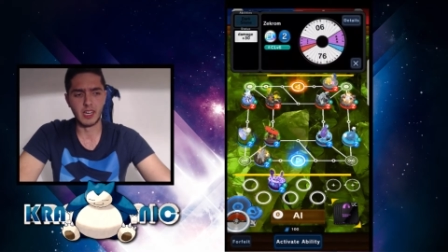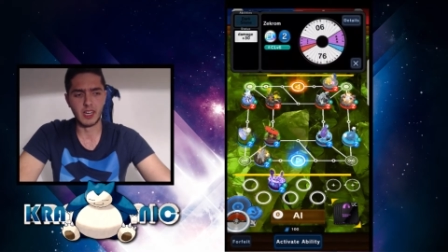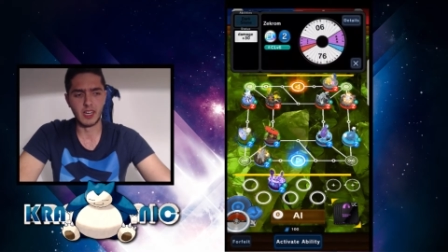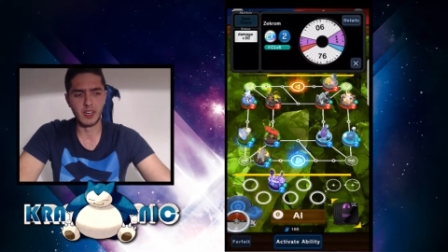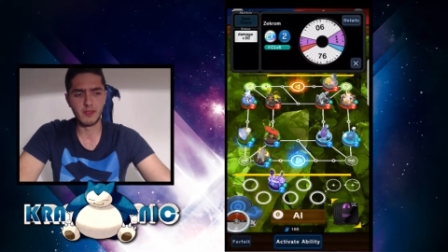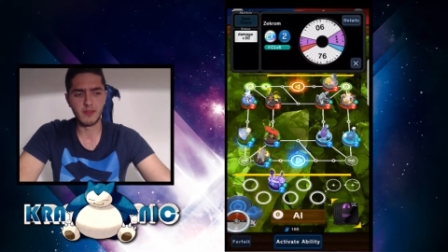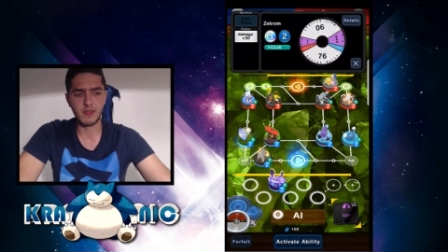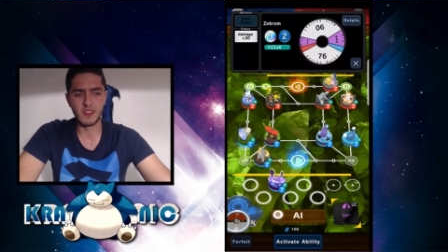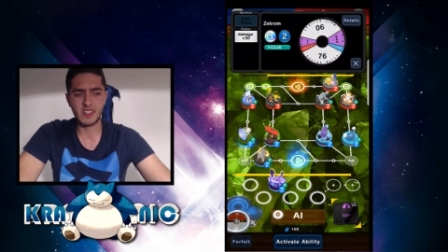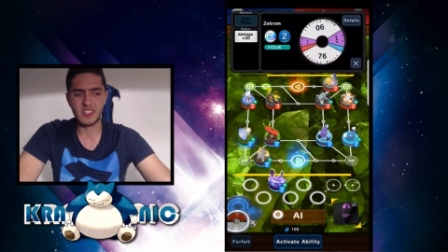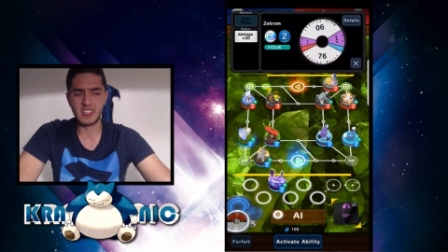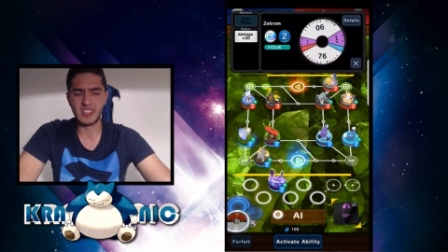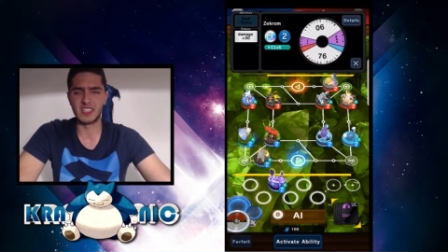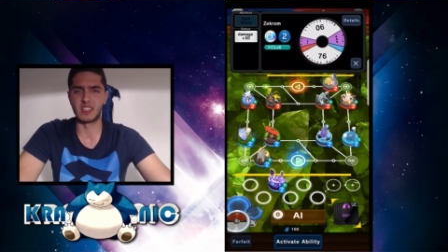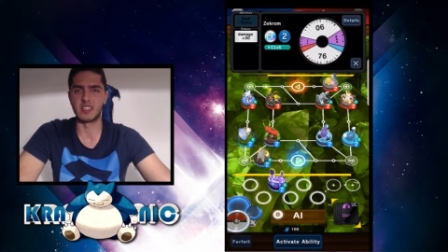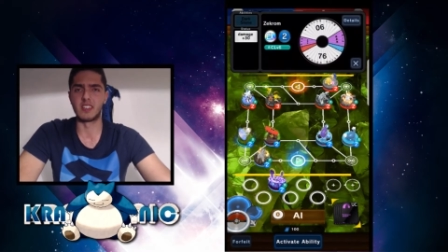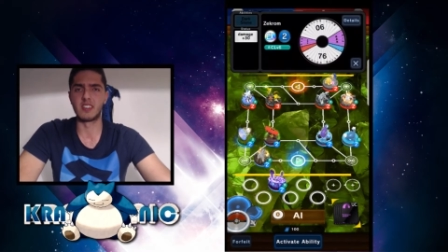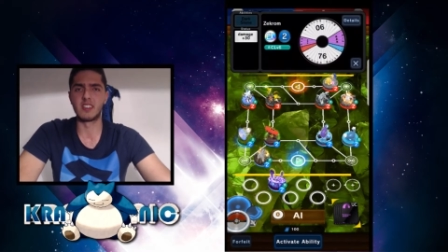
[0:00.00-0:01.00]
I find
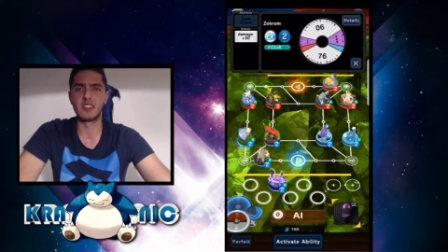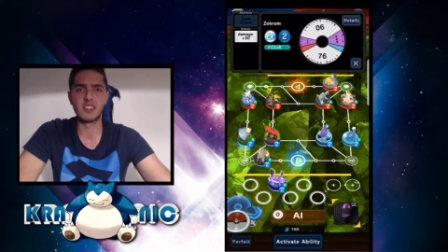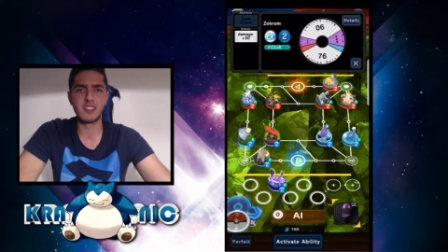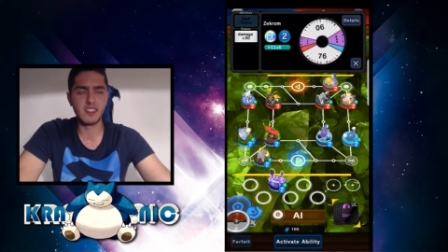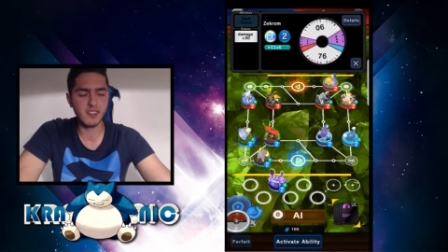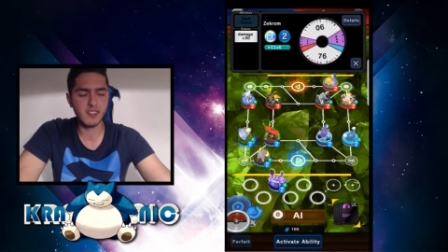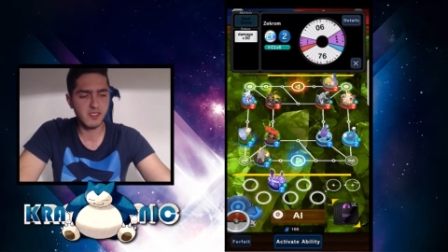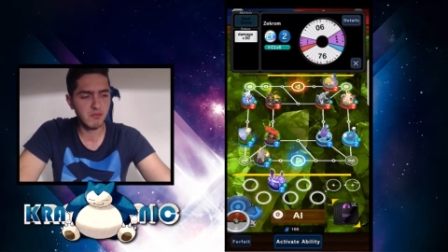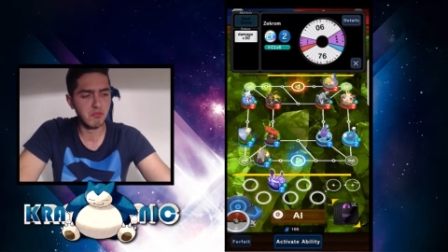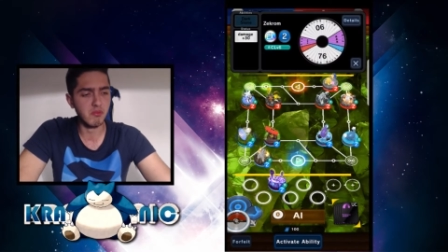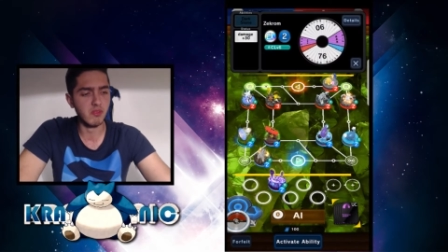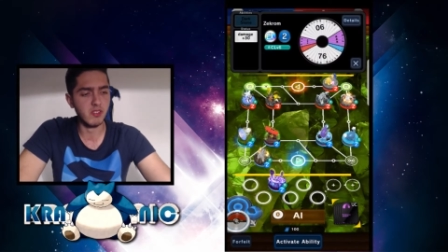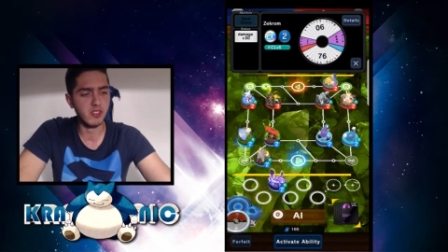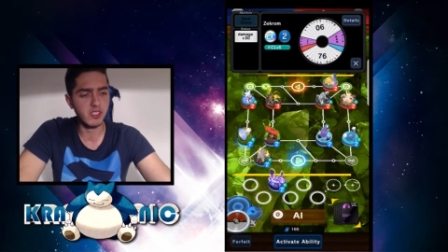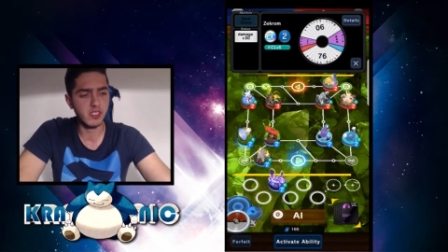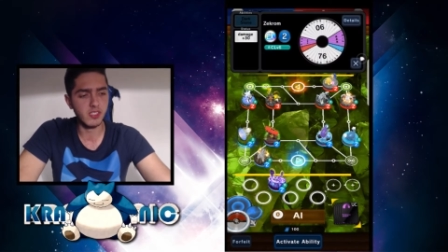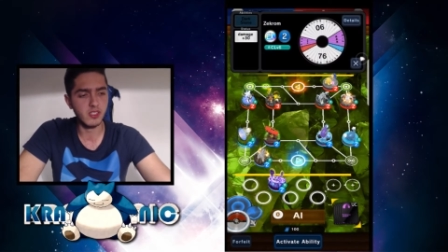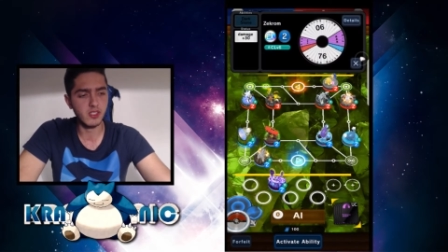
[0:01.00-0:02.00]
like
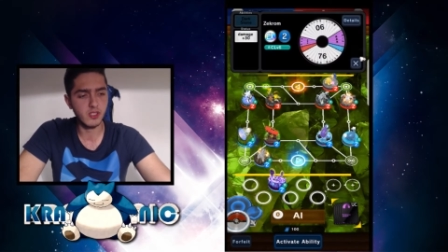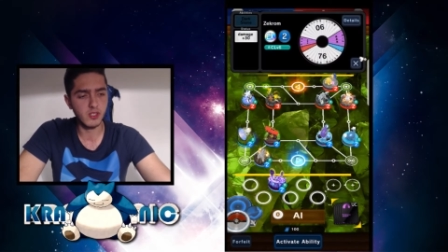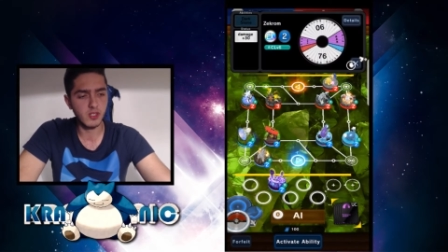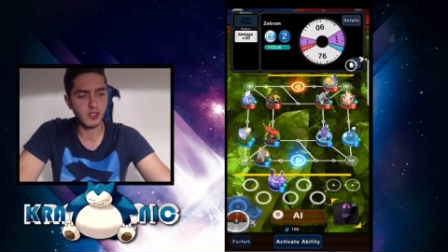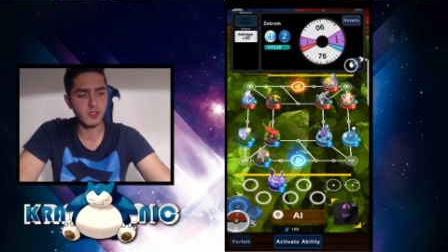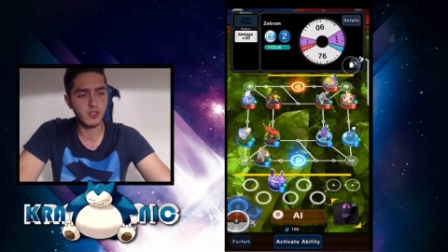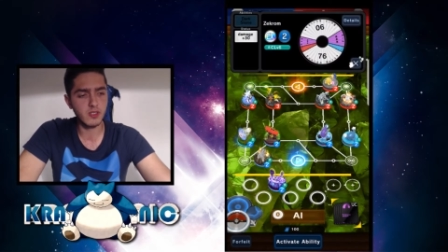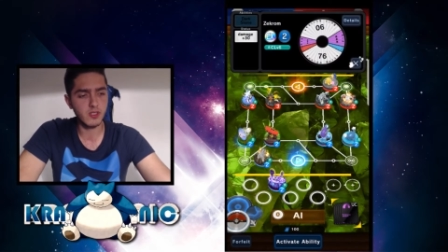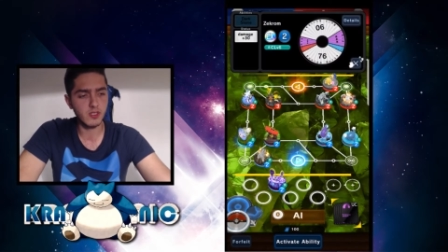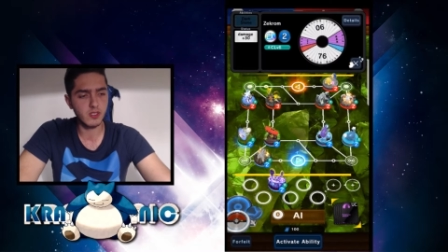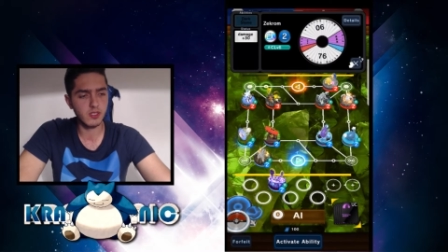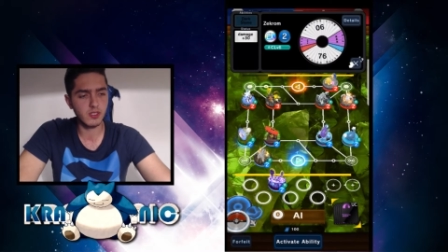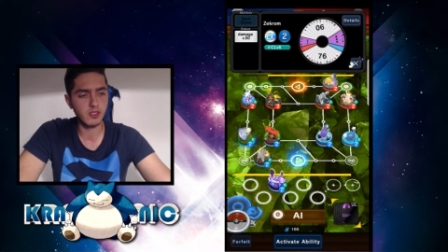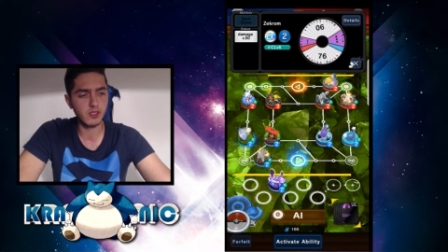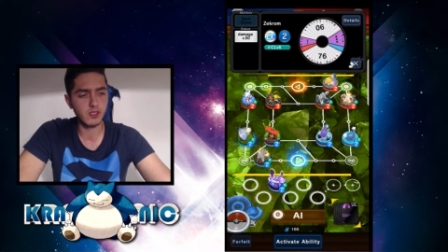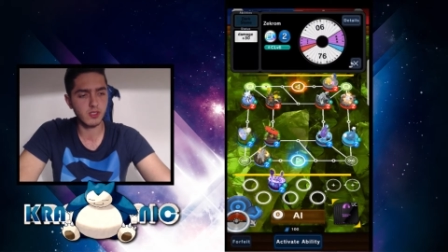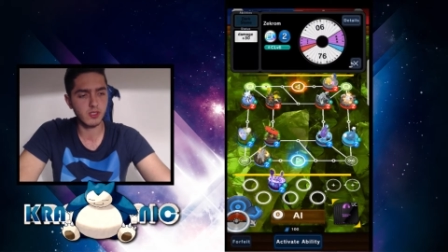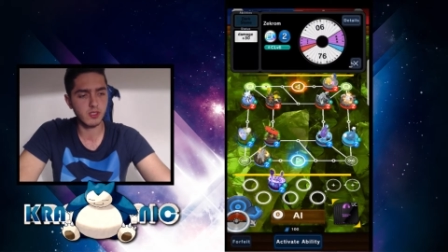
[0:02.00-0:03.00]
the the
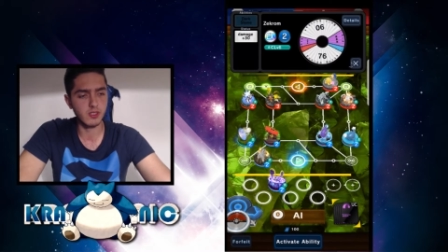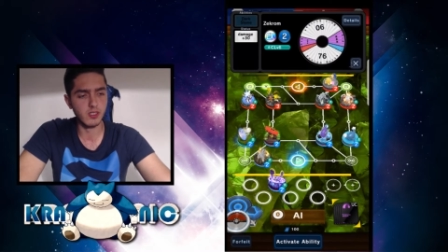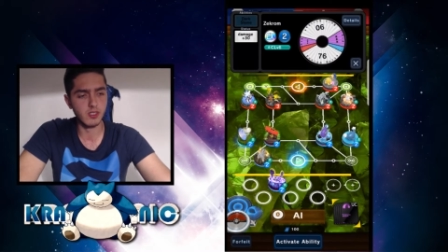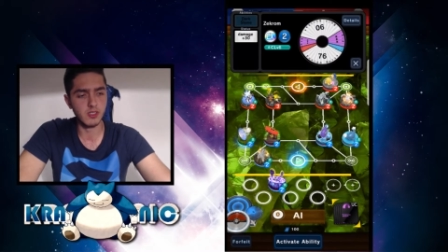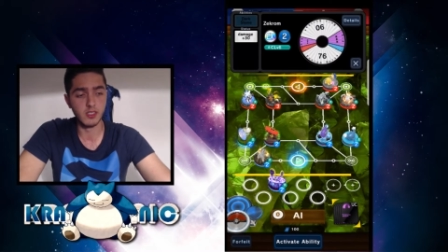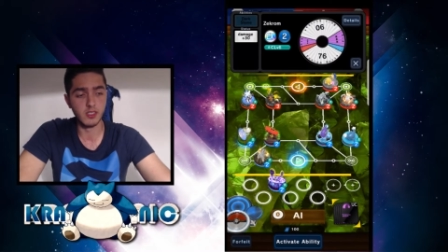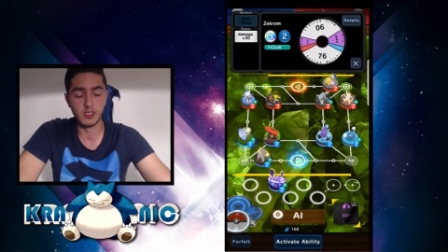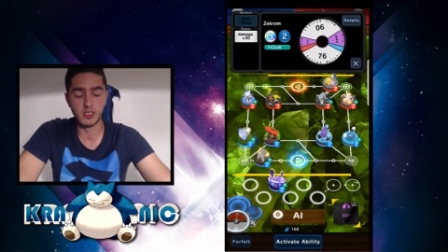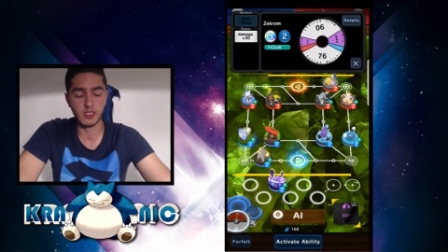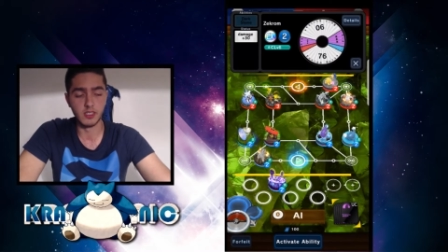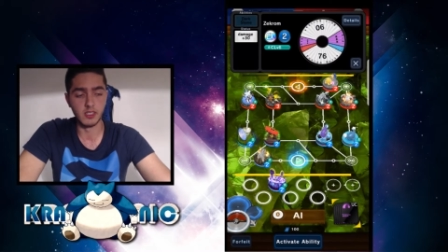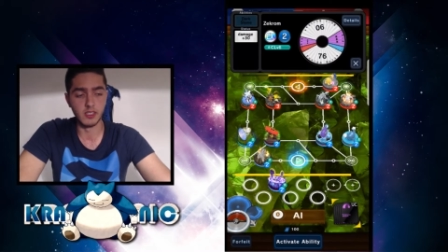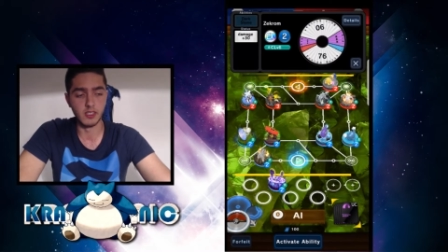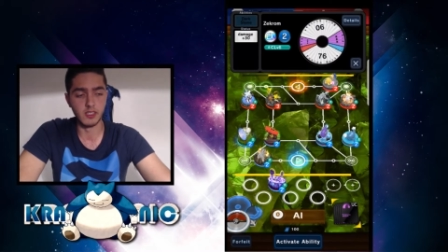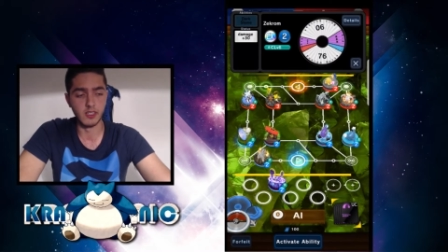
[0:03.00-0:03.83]
others the